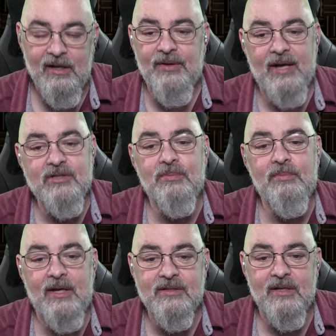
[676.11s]
That's
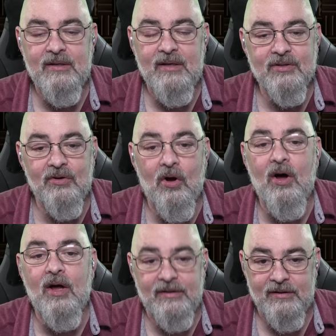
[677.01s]
an
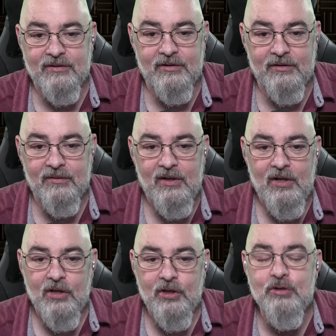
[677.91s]
ought issue.
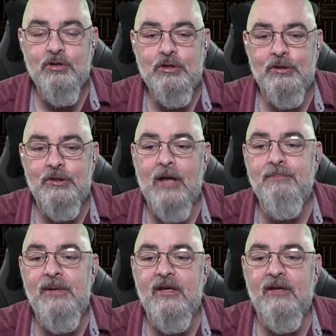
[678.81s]
You should not
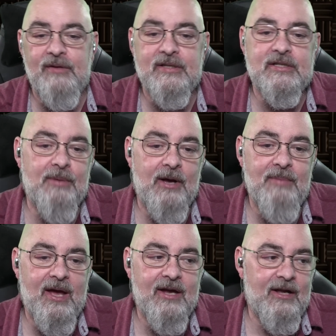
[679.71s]
be convinced by
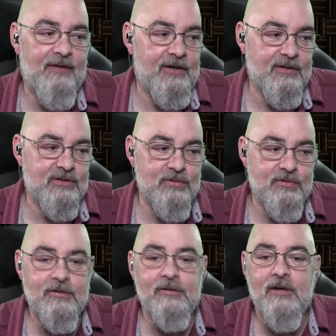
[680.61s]
bad evidence. You
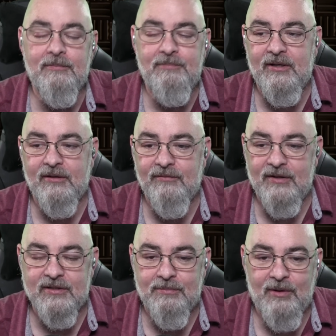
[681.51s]
should not be
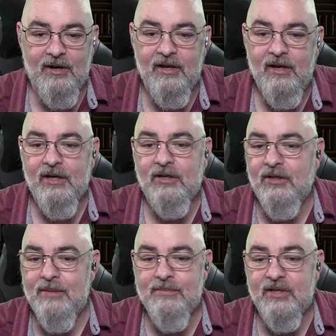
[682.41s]
convinced by
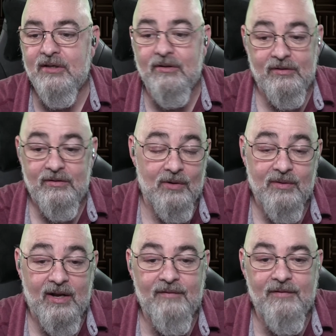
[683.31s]
claims that don't
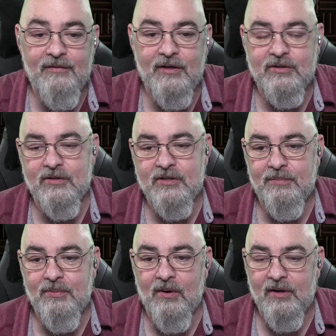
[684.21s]
have evidentiary
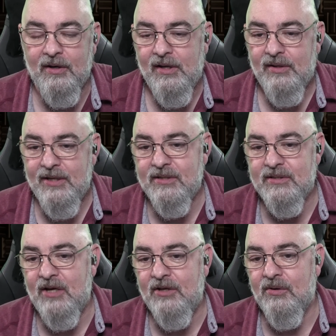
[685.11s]
support. That doesn't
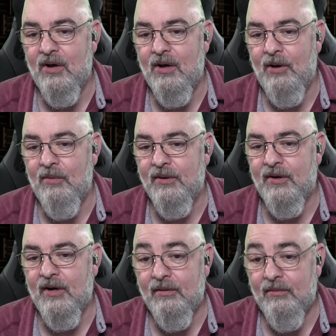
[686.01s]
tell you at all about whether or
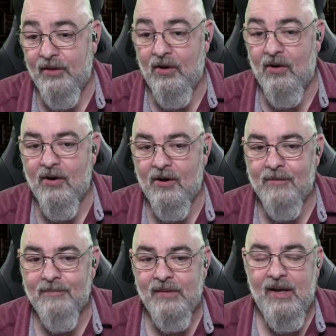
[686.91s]
not they are.
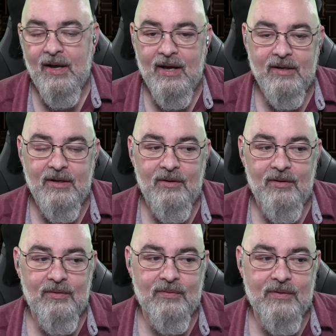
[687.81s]
And
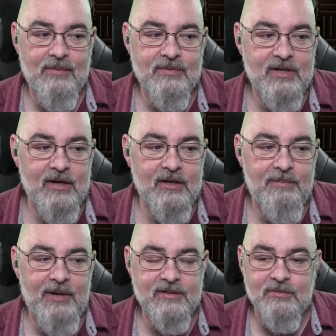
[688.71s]
that was kind of the
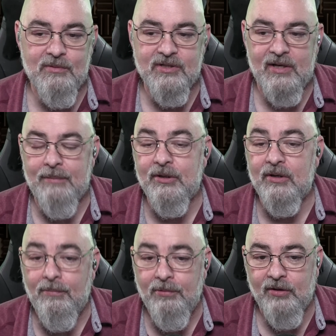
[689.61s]
bait and switch that happened a
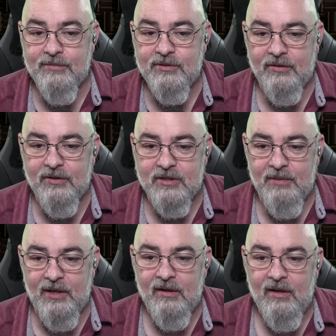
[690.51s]
couple times during this
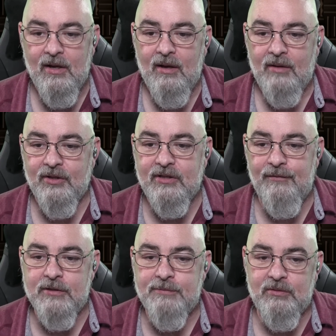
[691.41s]
debate, the
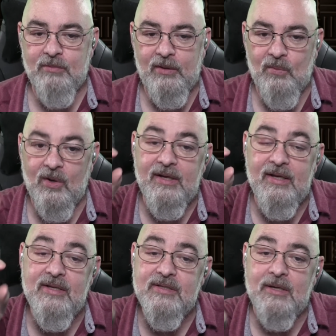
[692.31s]
difference between what
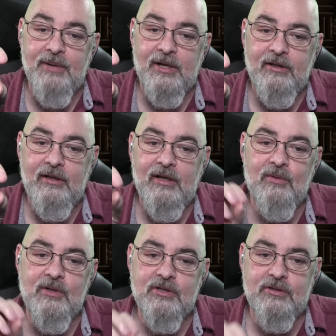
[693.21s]
is compelling and
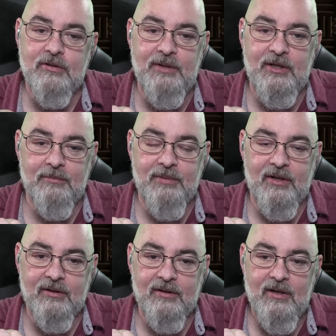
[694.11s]
what should be
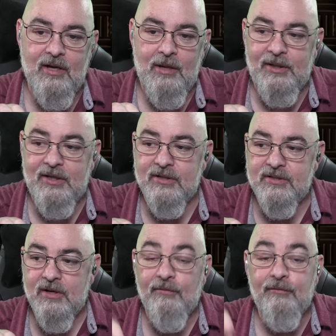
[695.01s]
compelling.
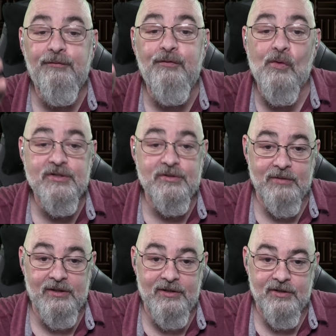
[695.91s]
Because forced
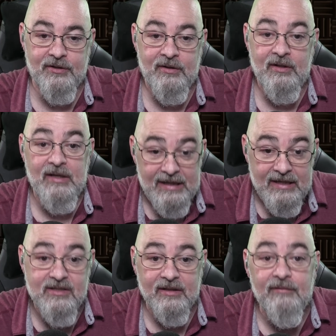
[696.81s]
religion
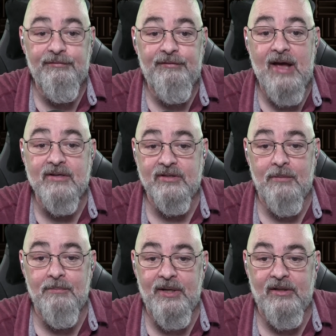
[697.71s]
is in fact
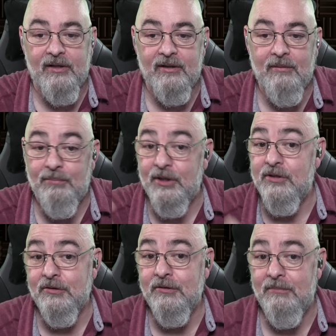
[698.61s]
compelling, but it
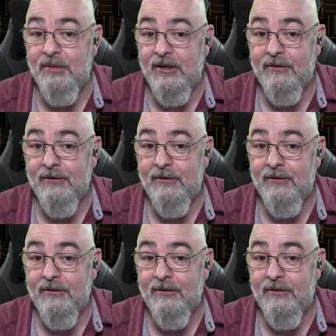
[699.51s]
shouldn't be.